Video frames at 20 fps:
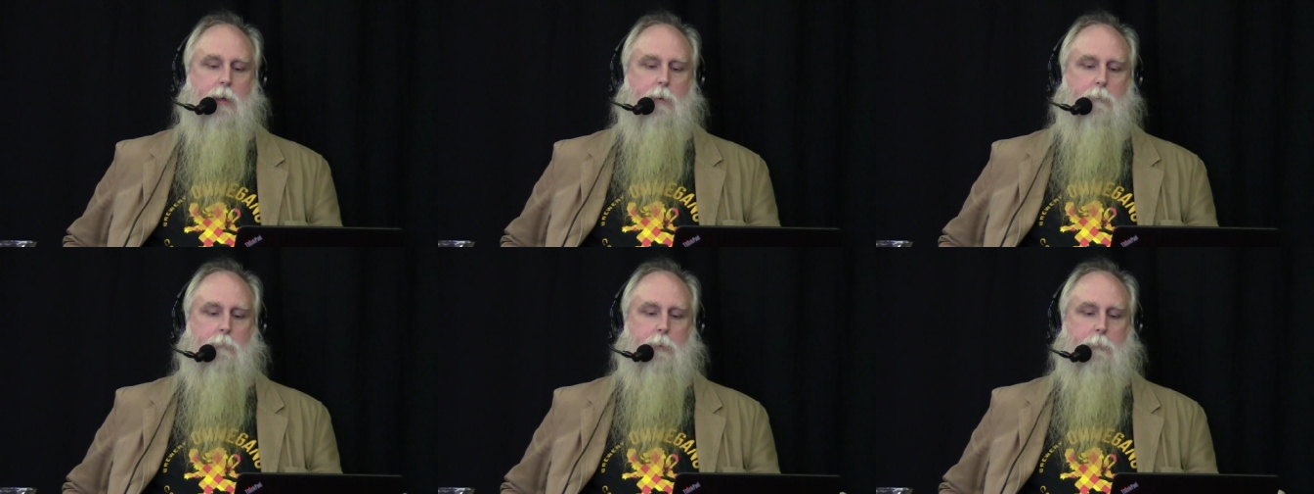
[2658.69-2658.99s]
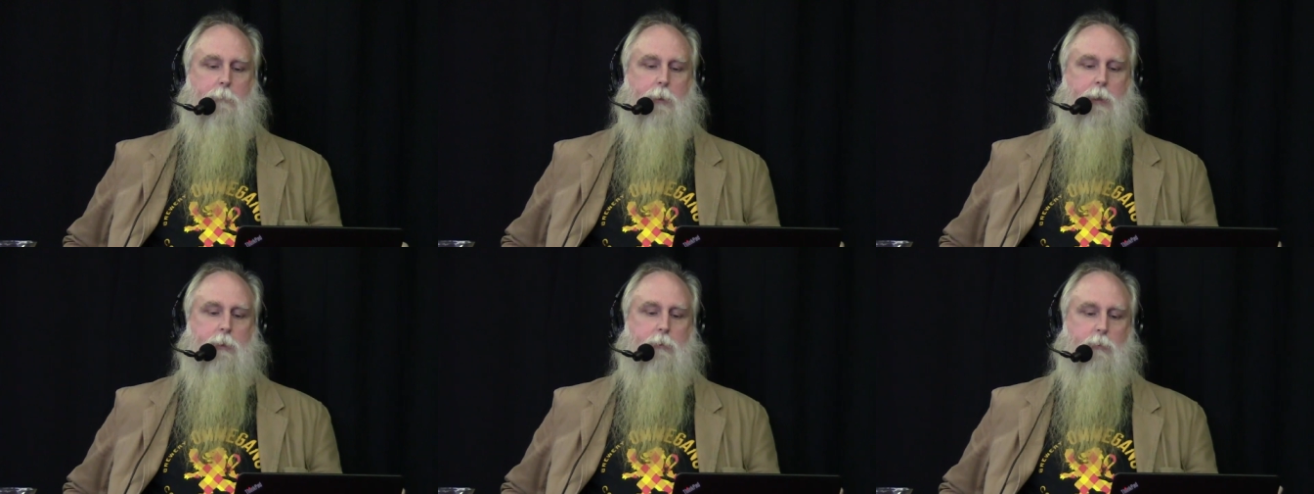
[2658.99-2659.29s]

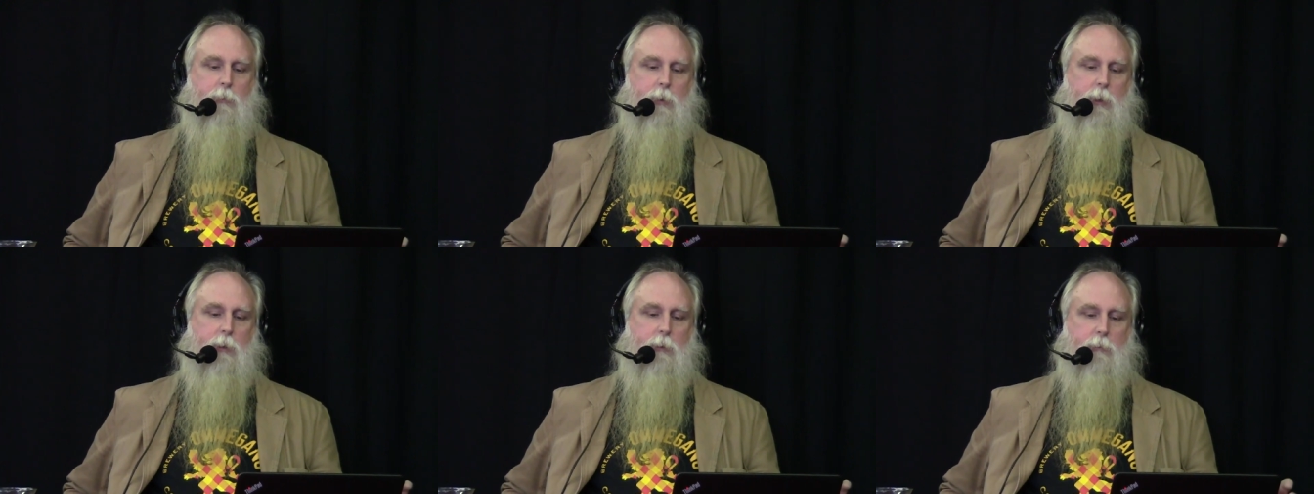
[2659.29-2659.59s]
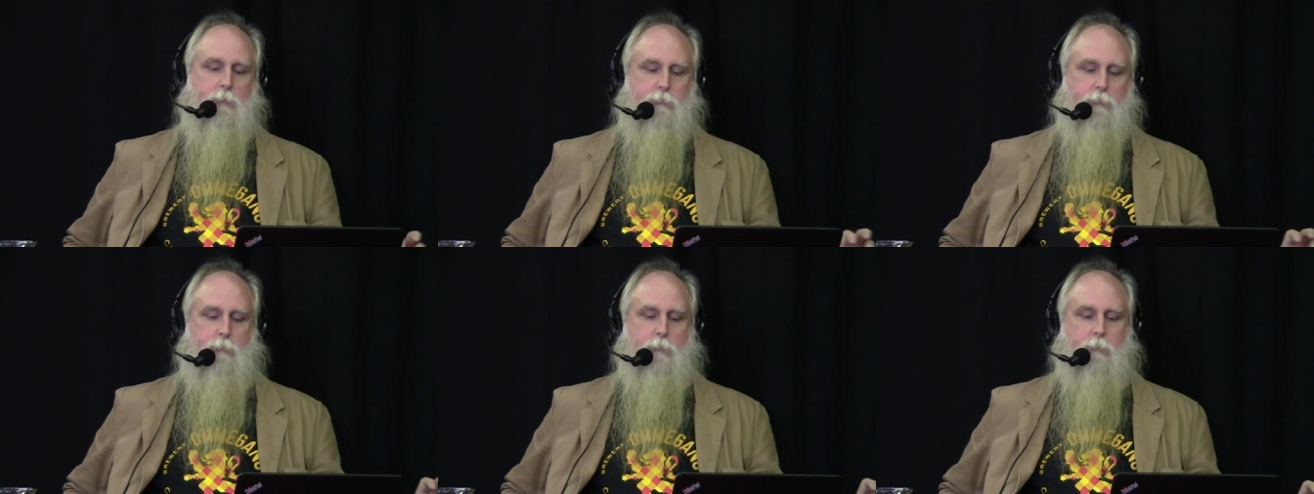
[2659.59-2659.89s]
But by doing
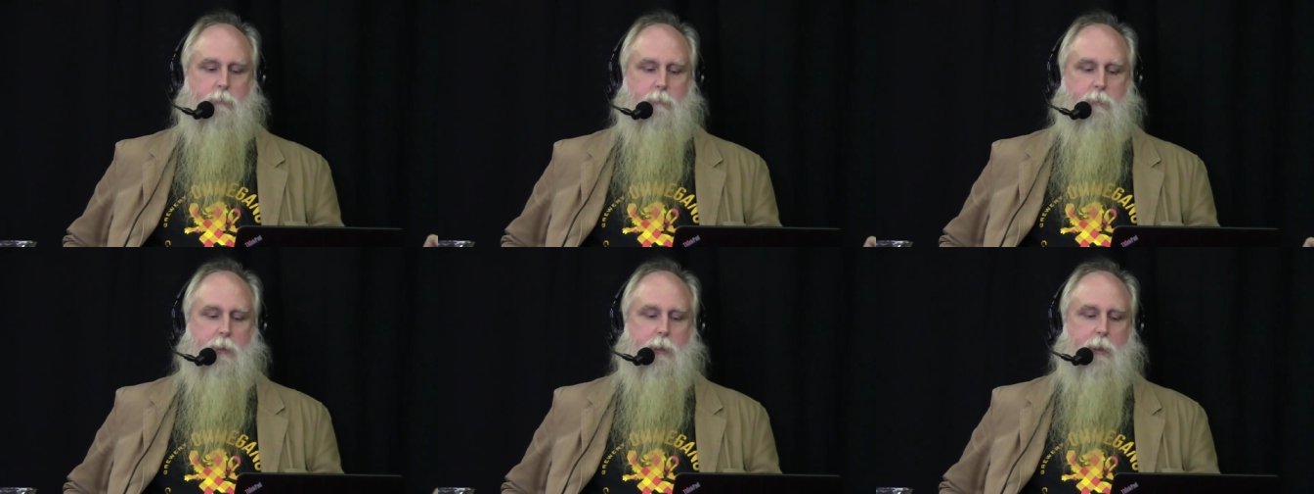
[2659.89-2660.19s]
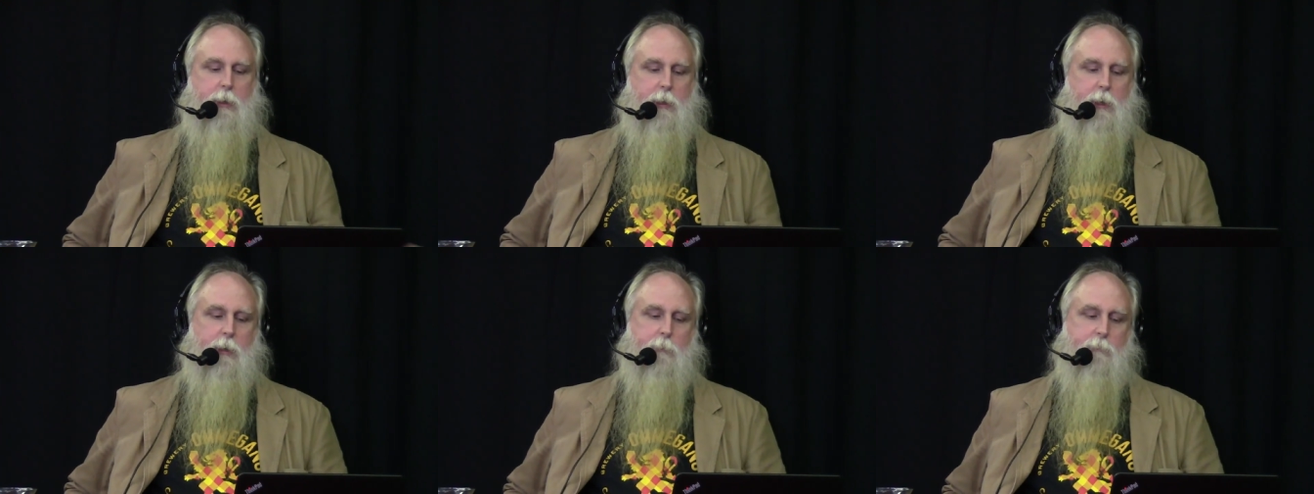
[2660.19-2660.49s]
this, you're
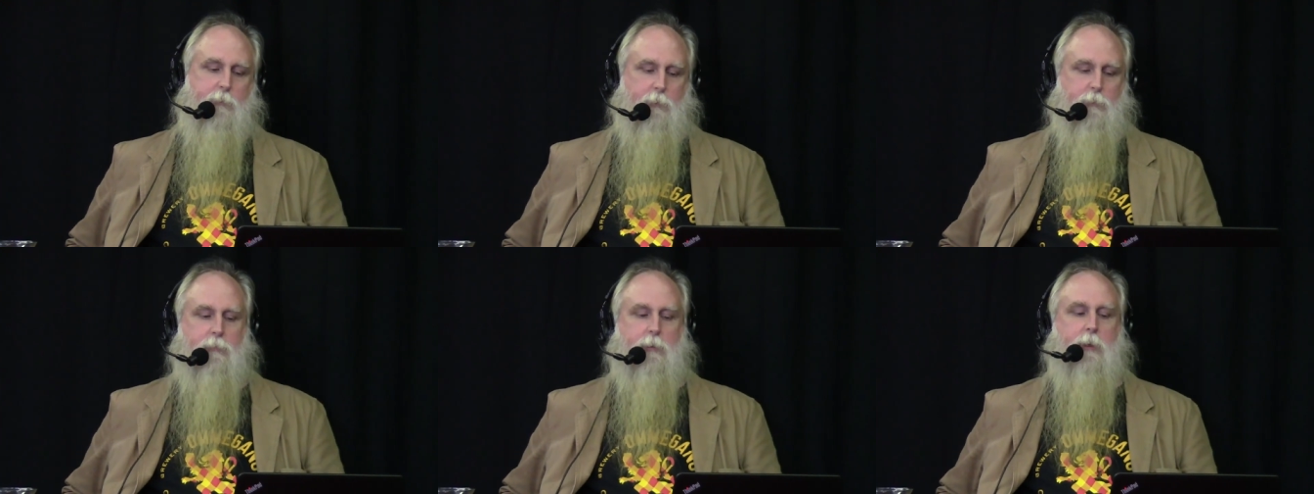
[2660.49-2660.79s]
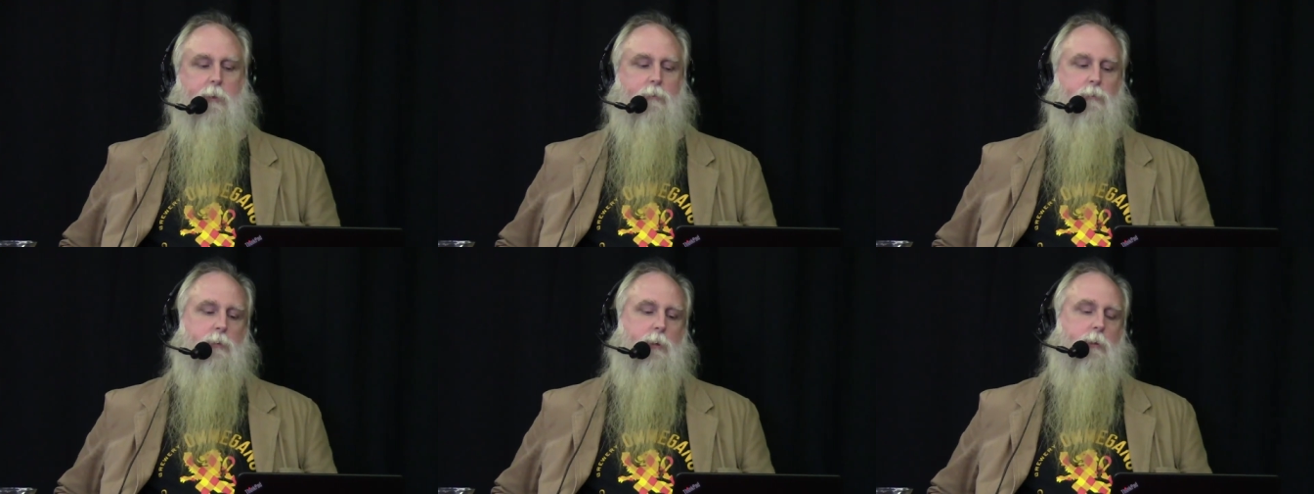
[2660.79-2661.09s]
creating an
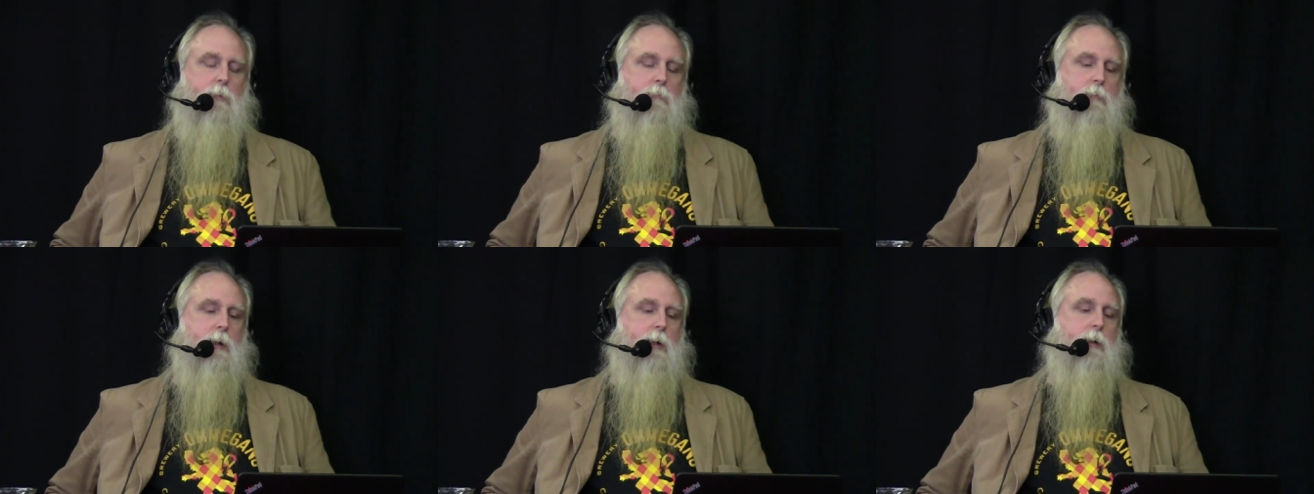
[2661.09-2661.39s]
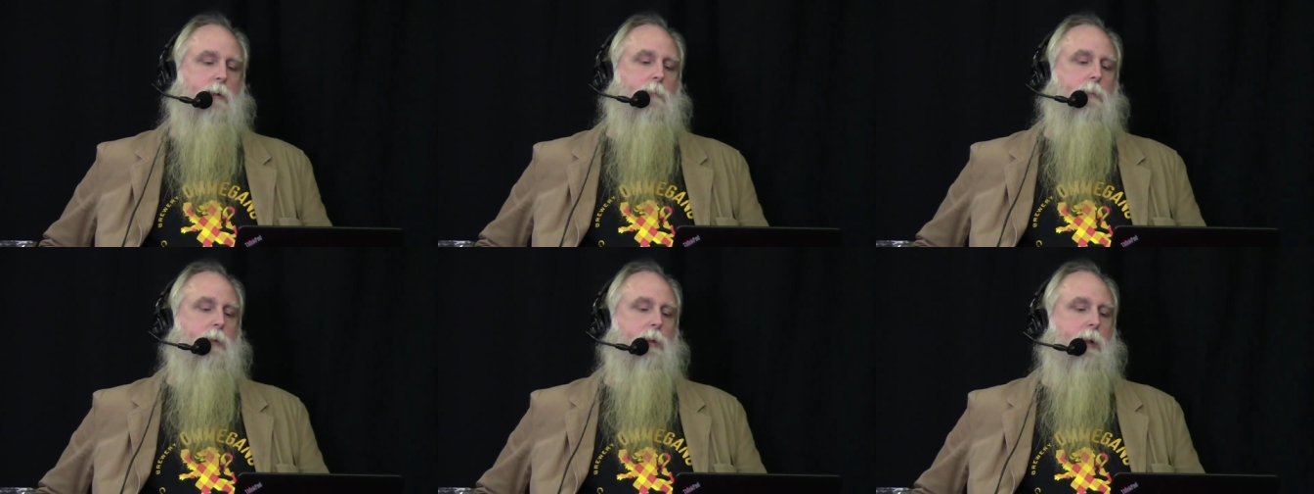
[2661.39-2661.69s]
obfuscation and
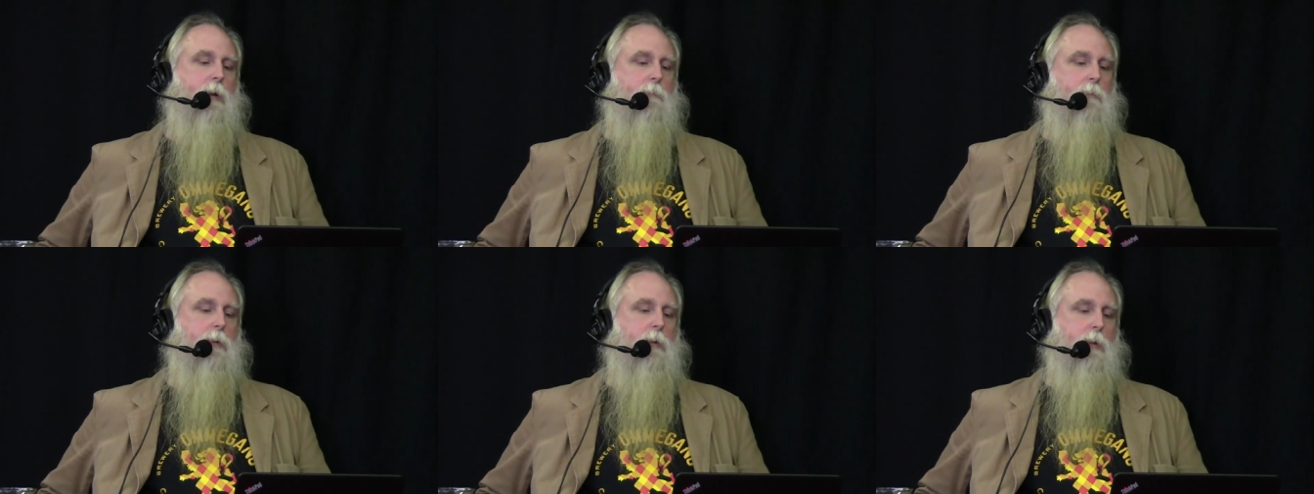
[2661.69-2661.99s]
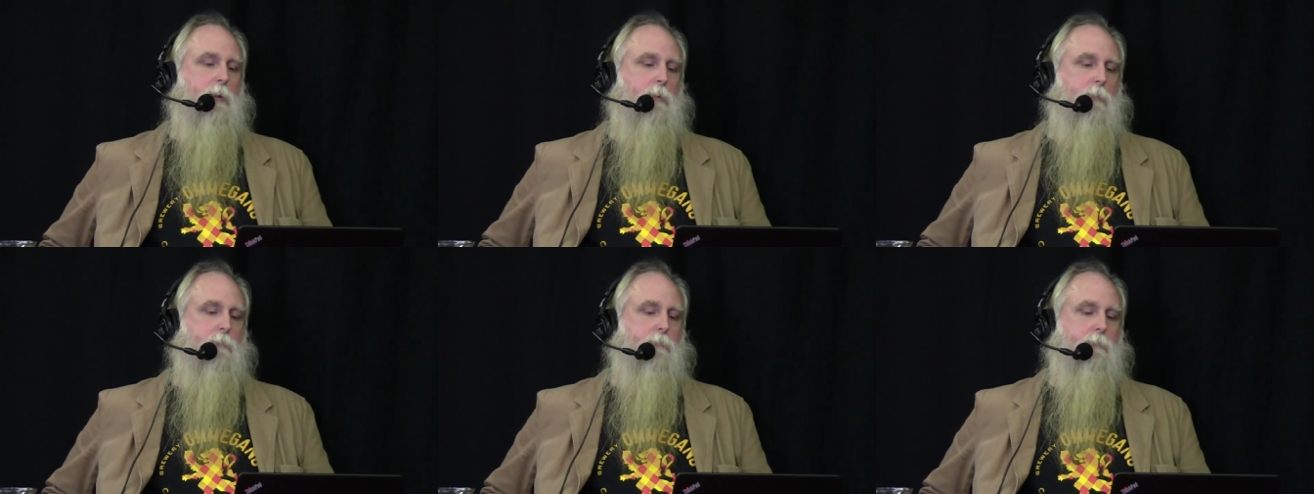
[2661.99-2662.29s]
trackable level
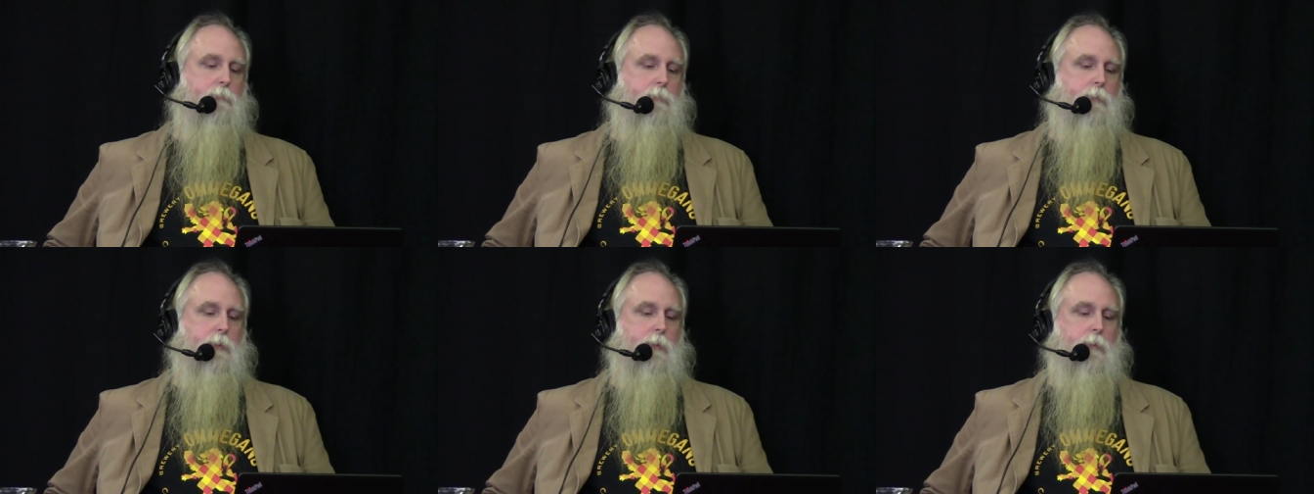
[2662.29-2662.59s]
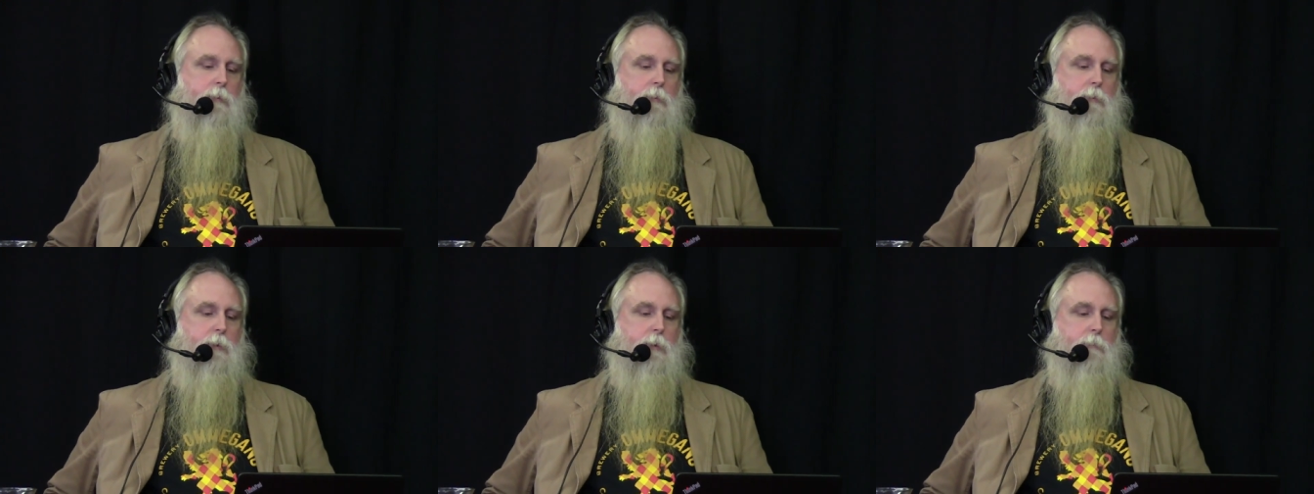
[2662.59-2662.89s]
of,
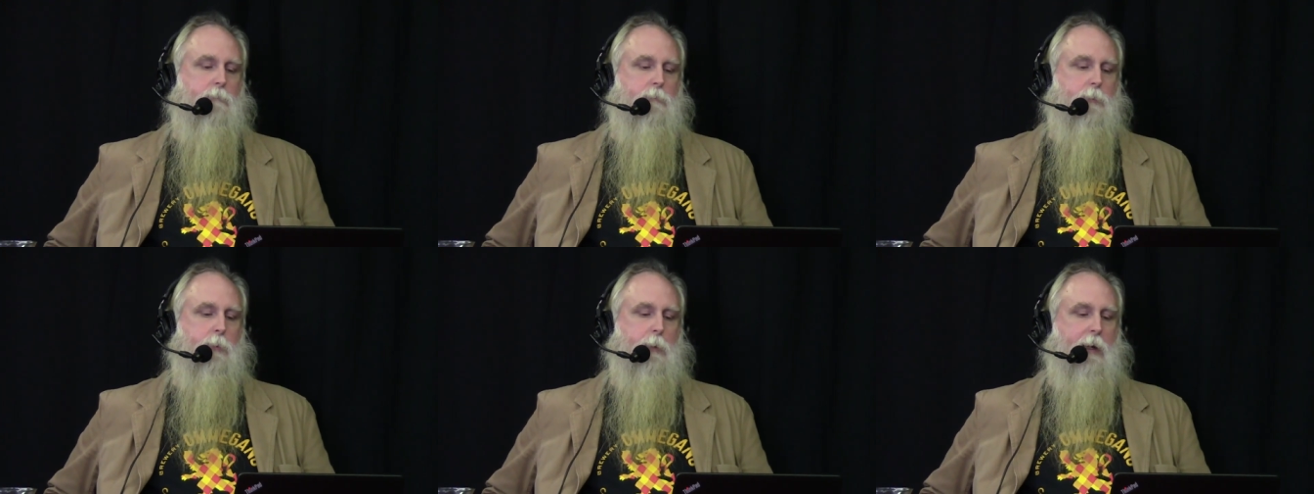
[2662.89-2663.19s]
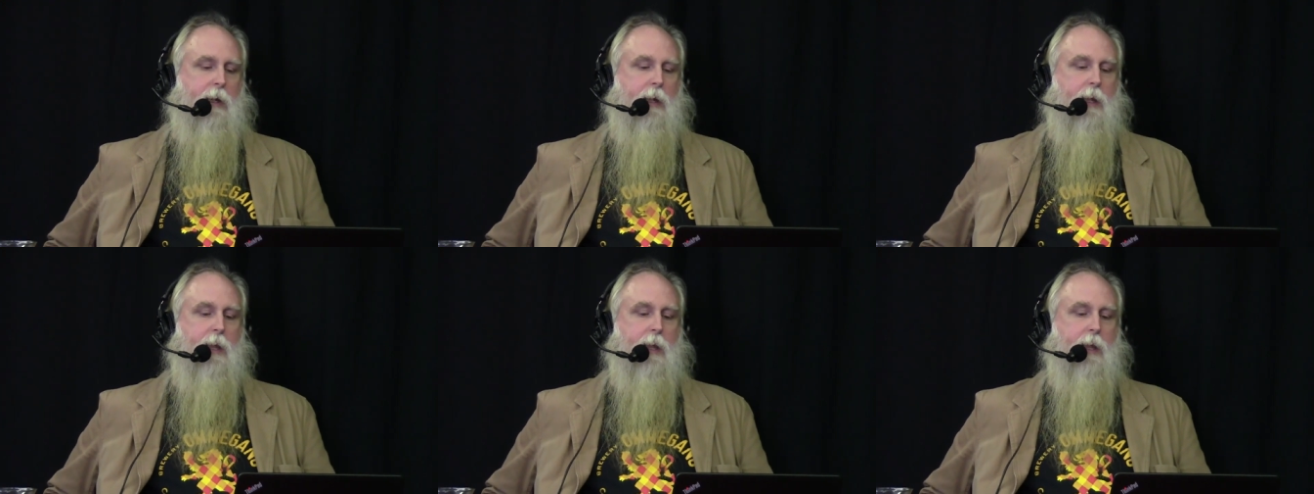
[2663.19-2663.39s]
uh, of voting.